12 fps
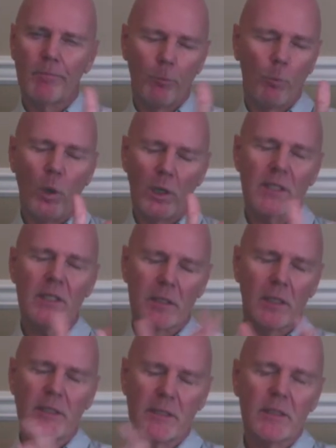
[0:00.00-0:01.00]
works
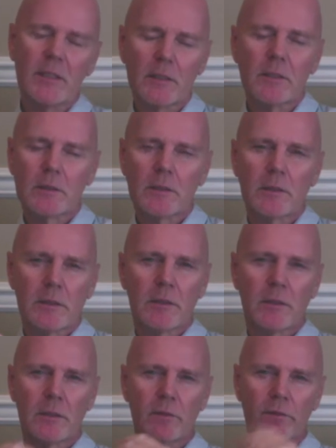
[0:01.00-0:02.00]
cited,
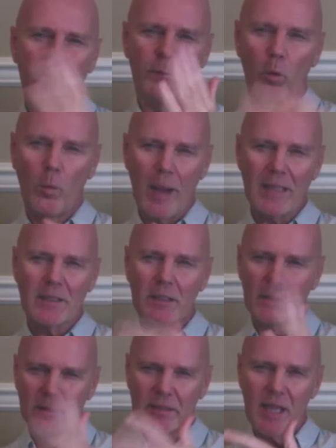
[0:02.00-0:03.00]
formatting
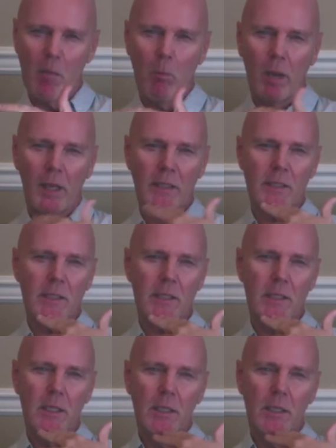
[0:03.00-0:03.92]
and templates.